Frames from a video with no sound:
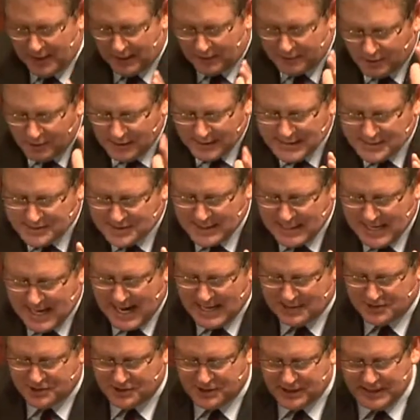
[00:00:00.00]

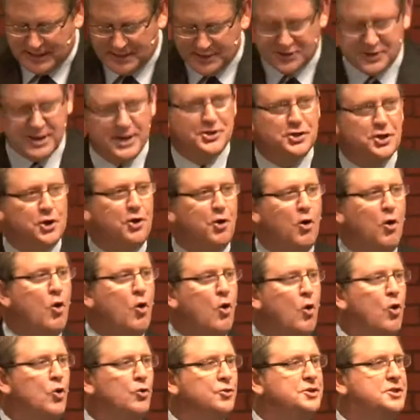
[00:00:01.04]
Ecclesiastes is an
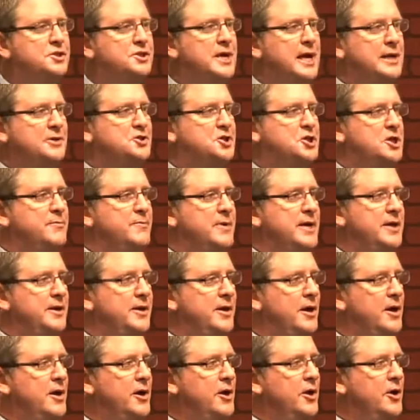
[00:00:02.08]
Old
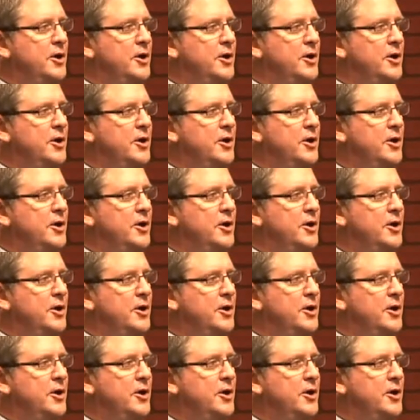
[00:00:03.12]
Testament